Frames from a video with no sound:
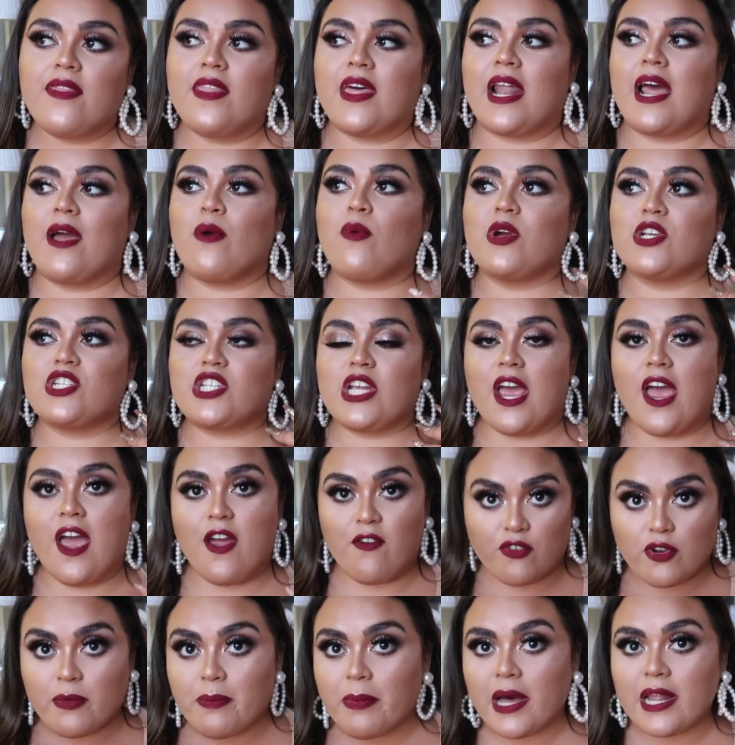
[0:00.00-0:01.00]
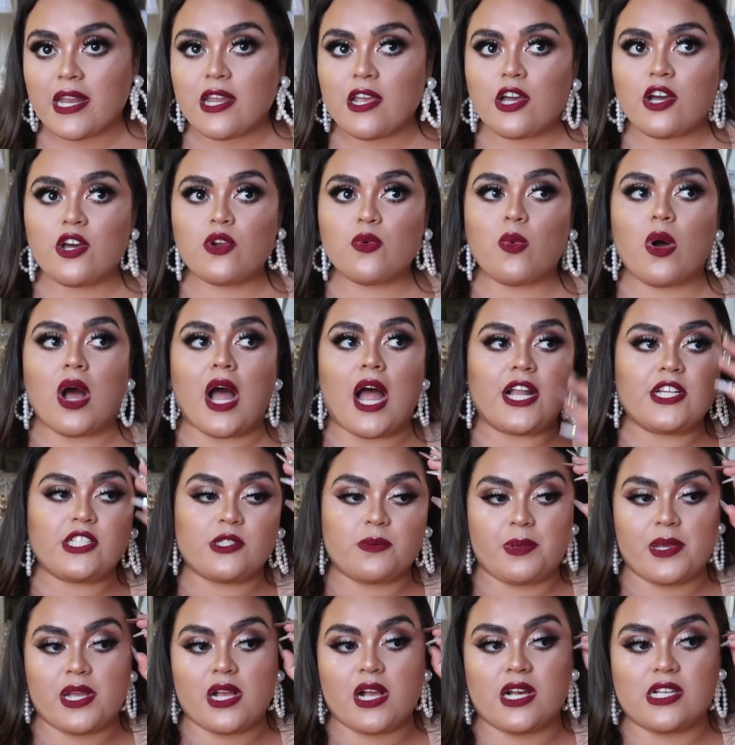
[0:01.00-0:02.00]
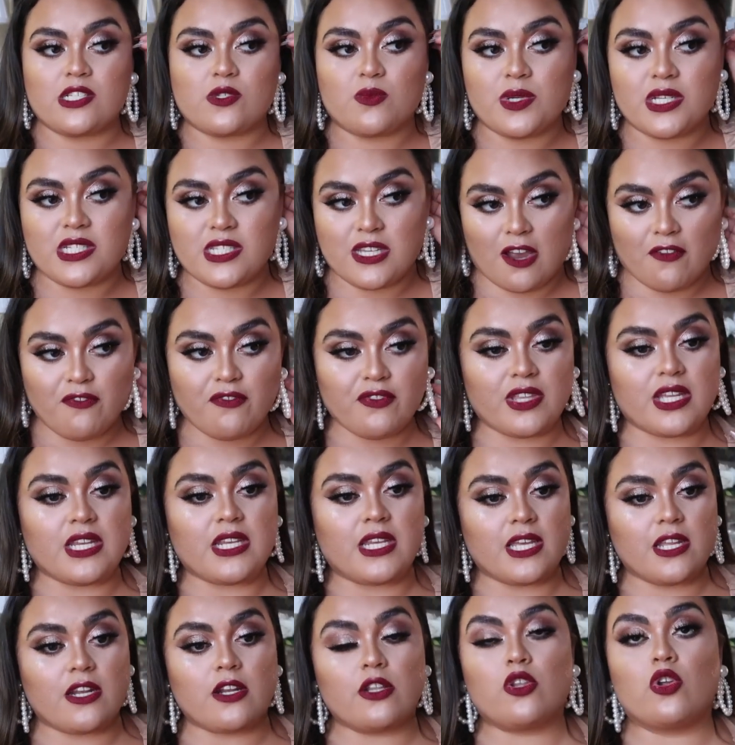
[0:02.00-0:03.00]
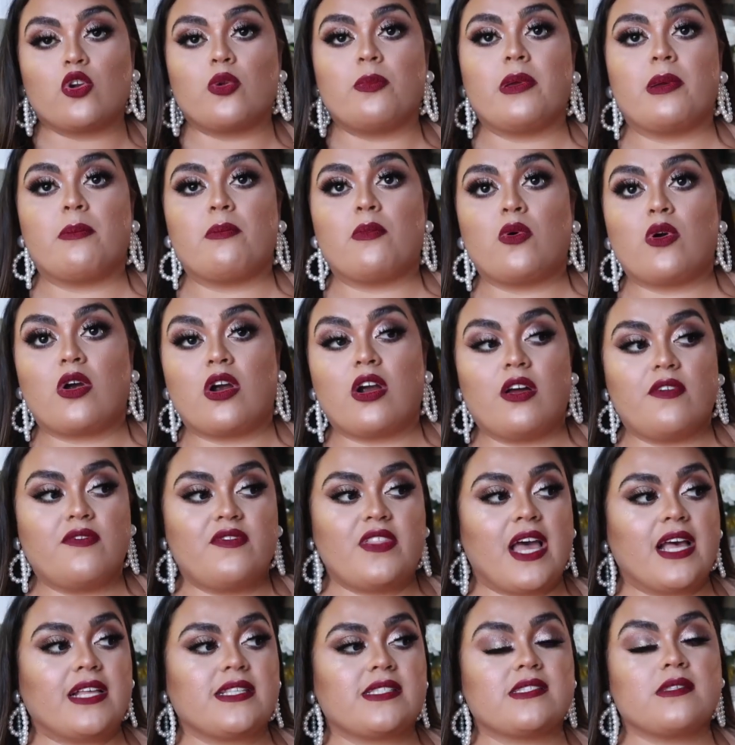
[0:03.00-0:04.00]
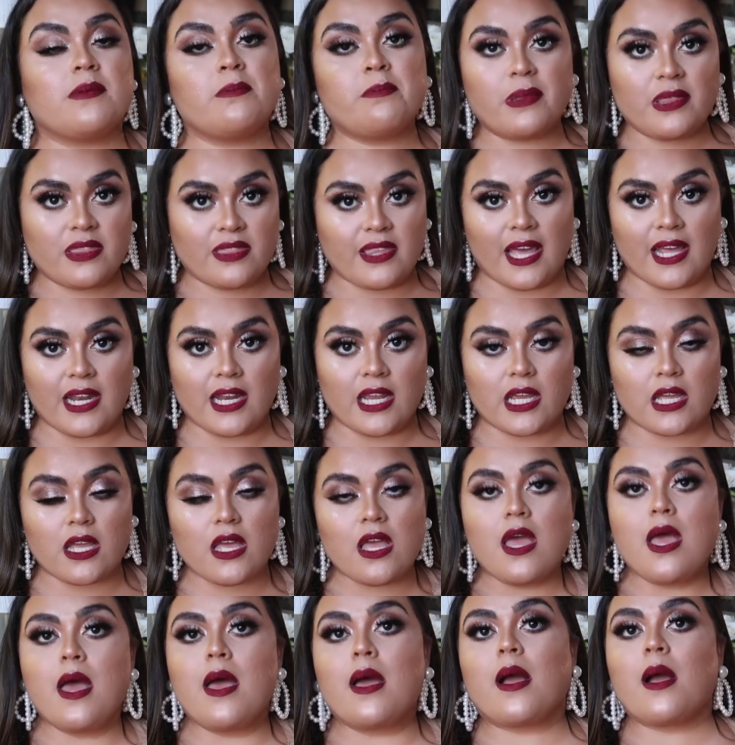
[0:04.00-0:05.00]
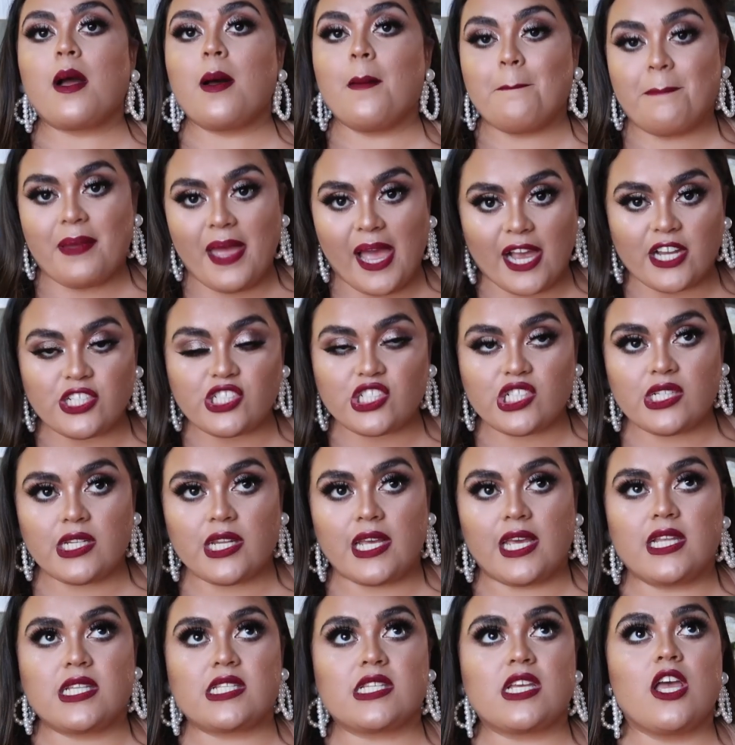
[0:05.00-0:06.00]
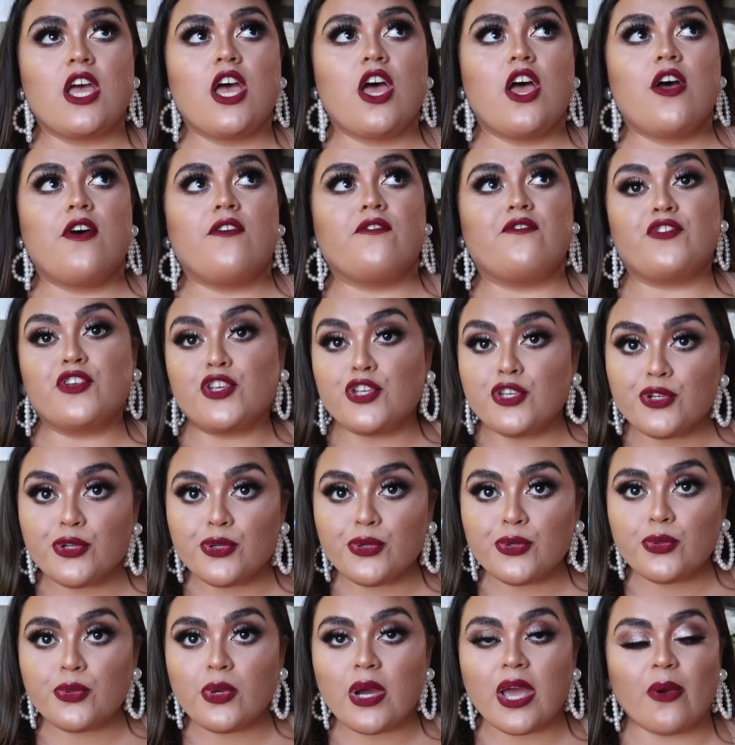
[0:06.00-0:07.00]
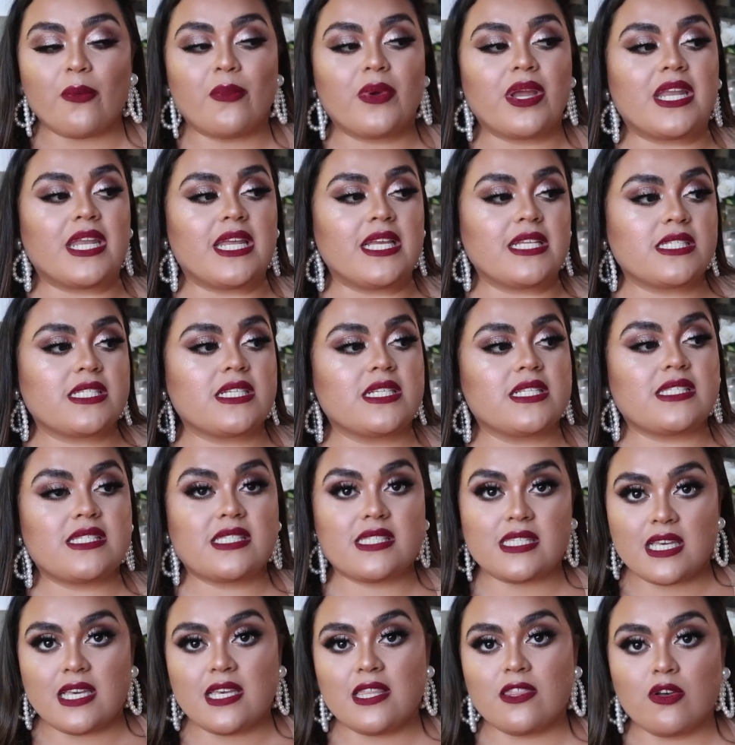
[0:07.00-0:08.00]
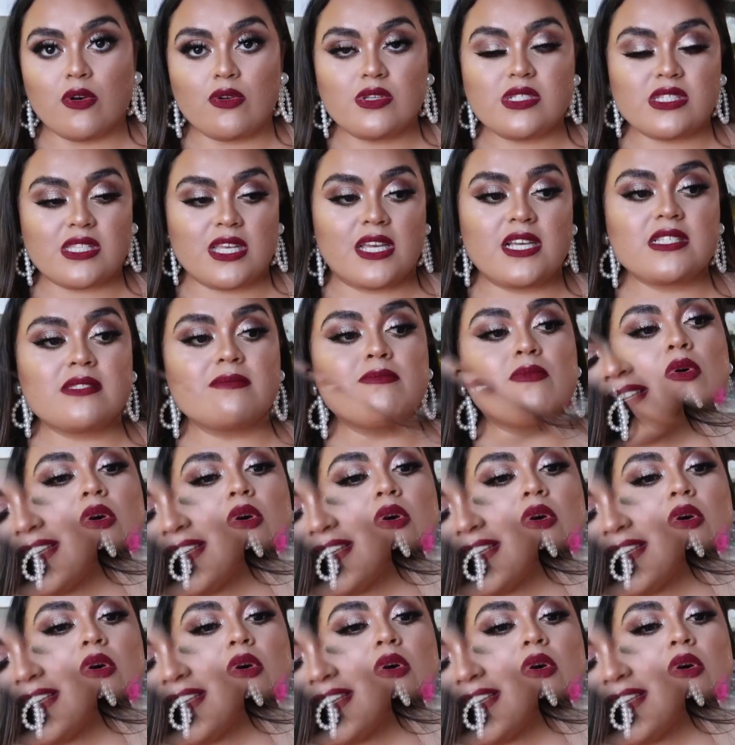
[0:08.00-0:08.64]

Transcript: that I wish everybody could watch because we definitely need a little bit more of that sympathetic compassionate view and we need to see those things